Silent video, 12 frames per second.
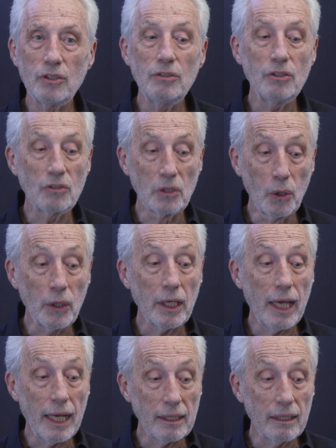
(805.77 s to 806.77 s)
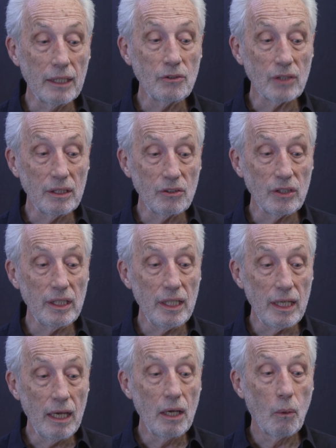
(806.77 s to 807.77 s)
You just look at this and
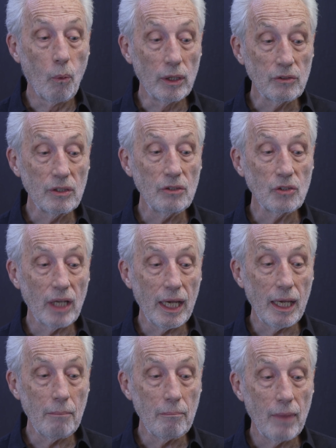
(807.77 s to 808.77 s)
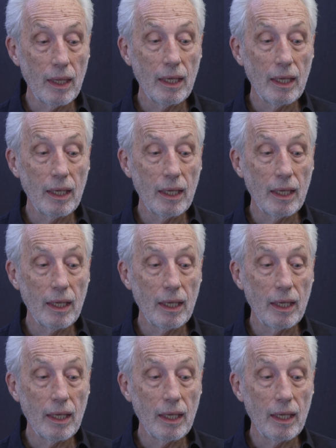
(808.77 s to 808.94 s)
see what's the same